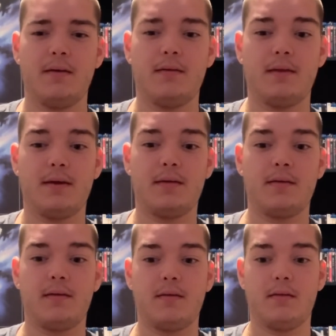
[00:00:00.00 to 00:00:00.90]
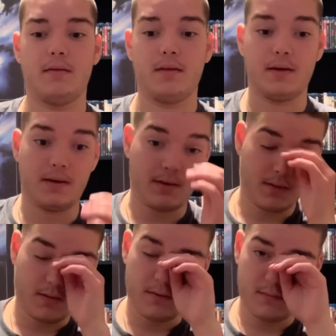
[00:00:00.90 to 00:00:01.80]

Then they